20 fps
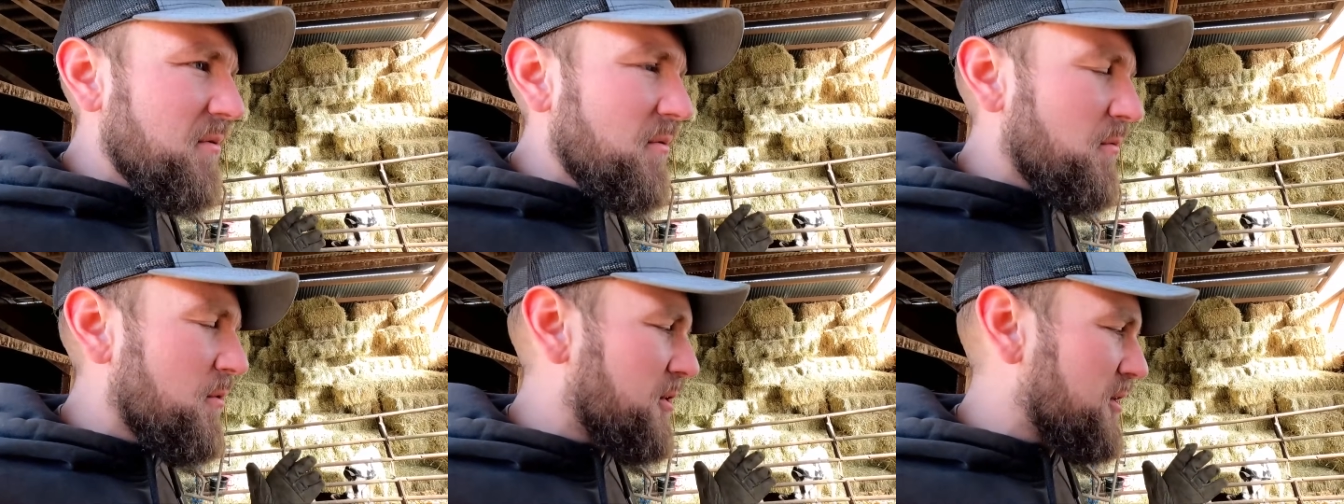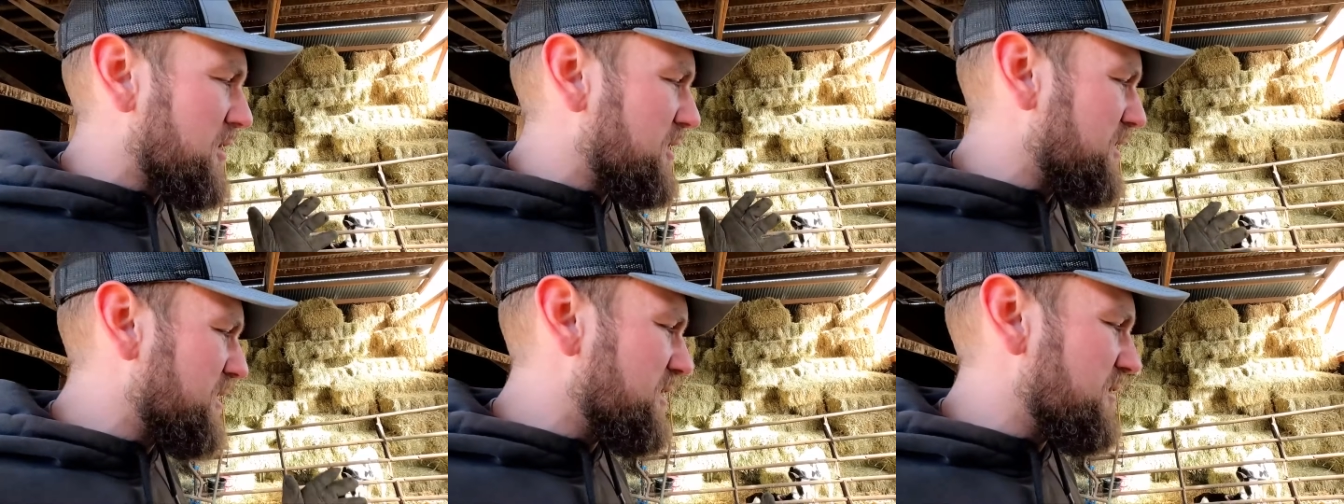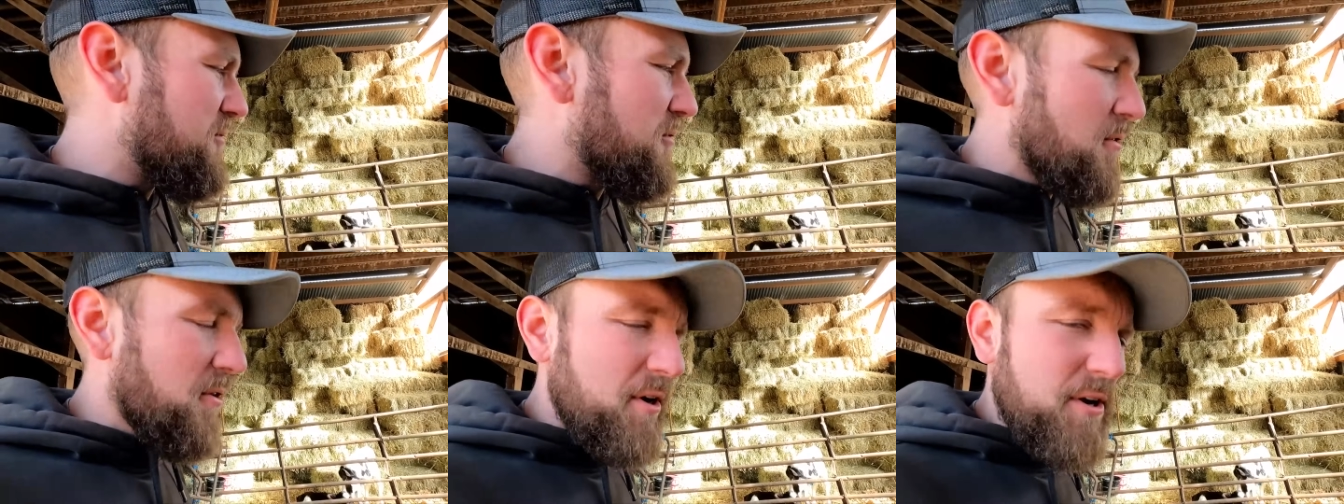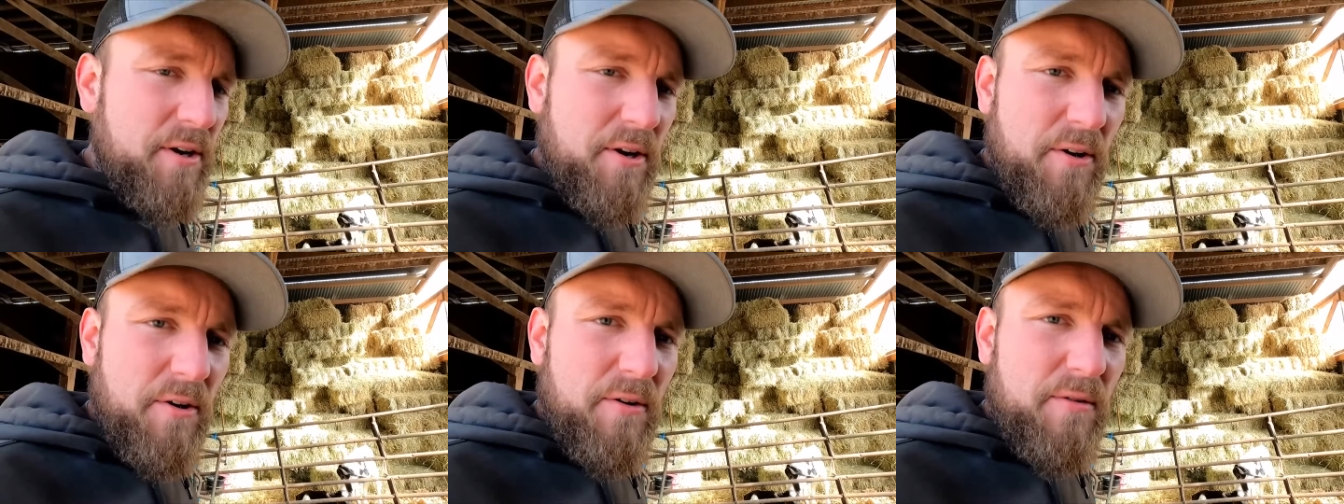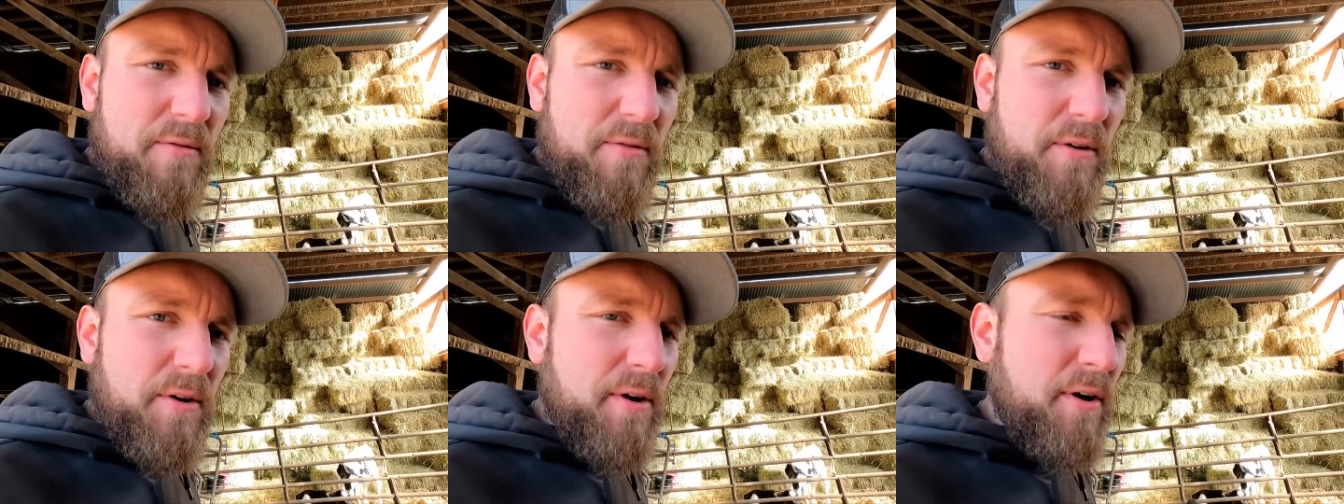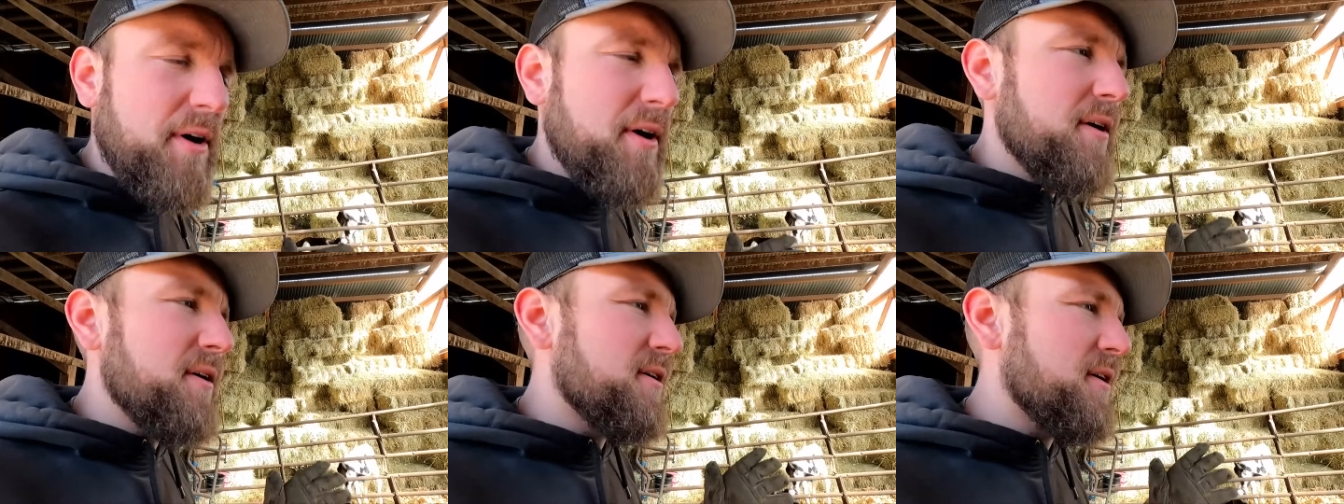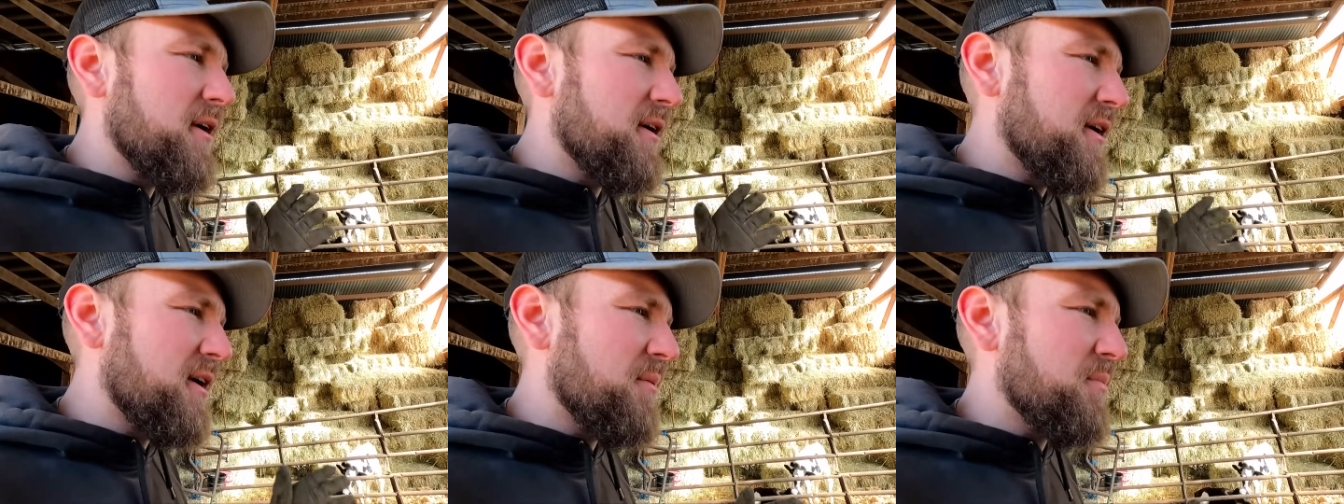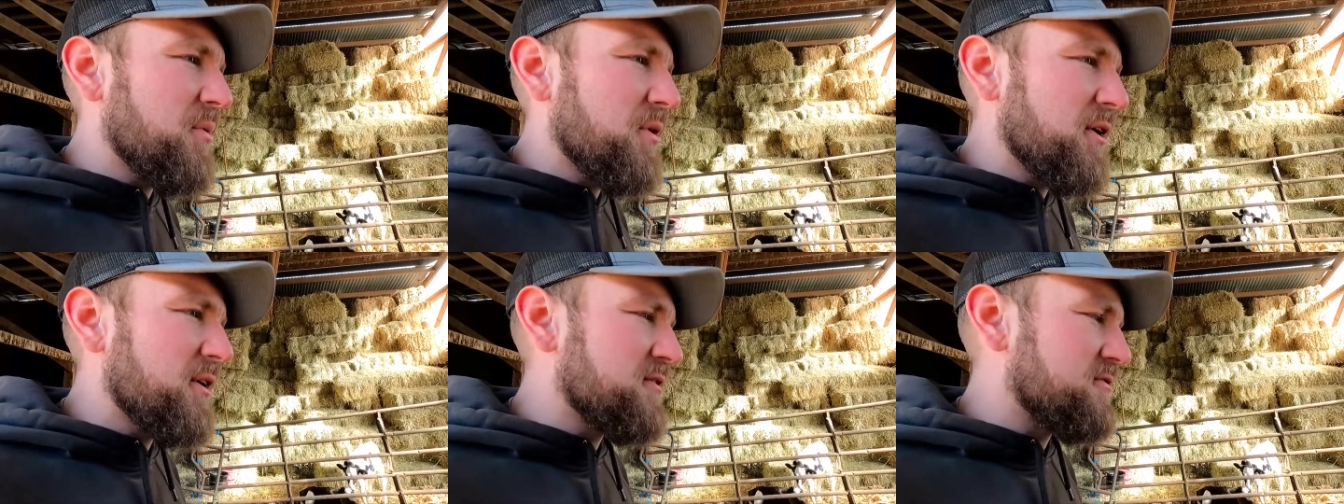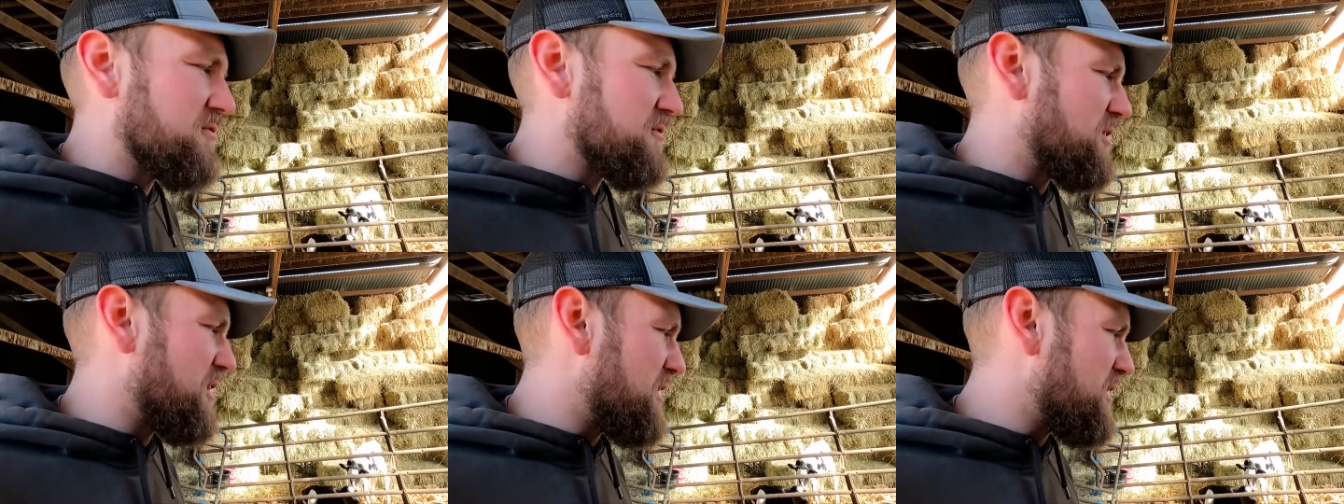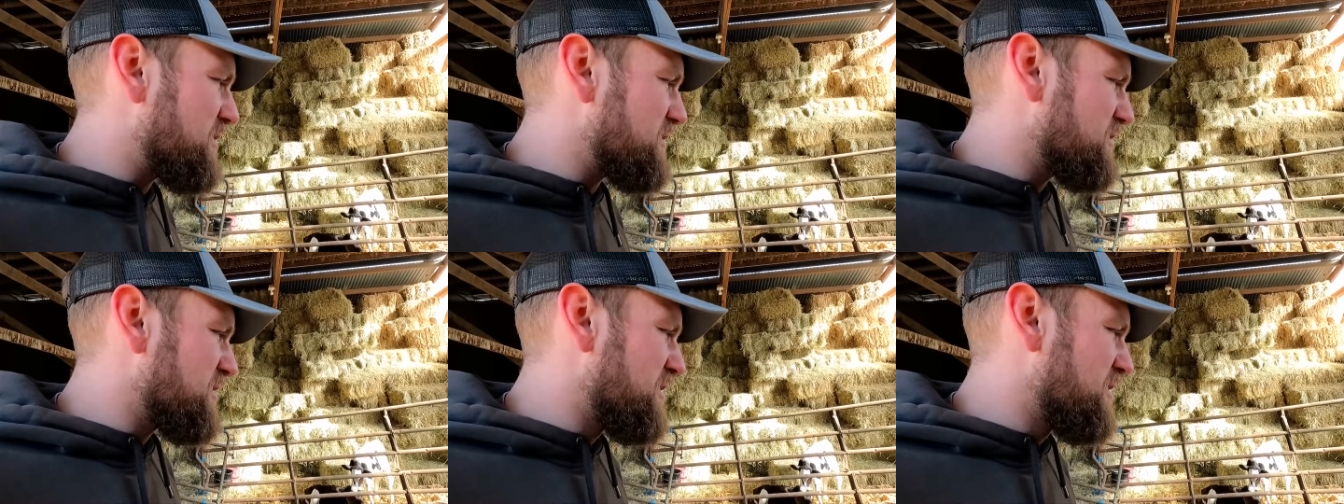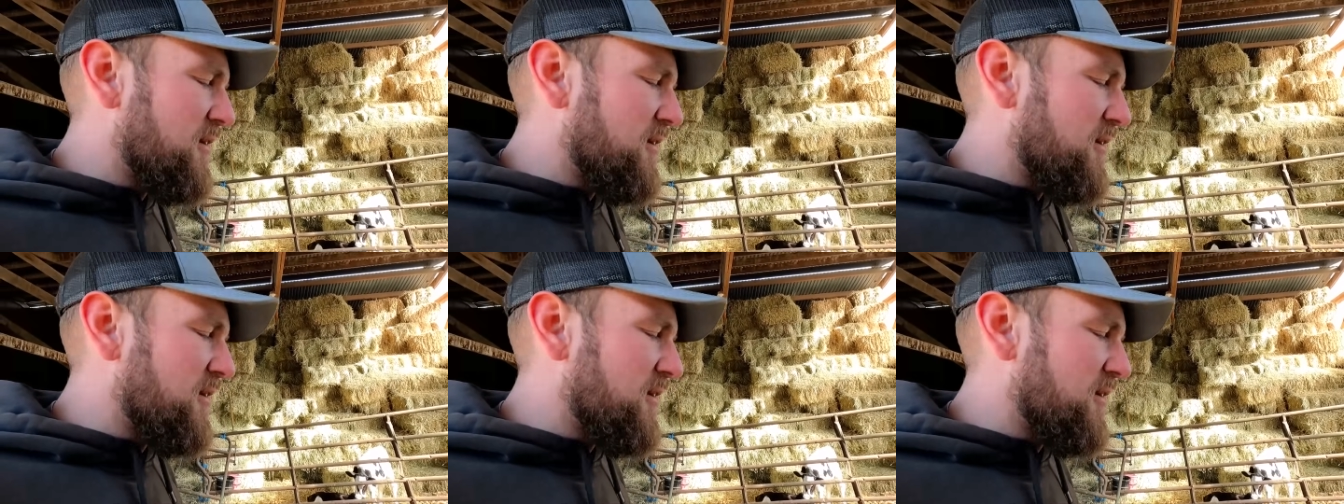we're going to leave her in here for a couple extra days,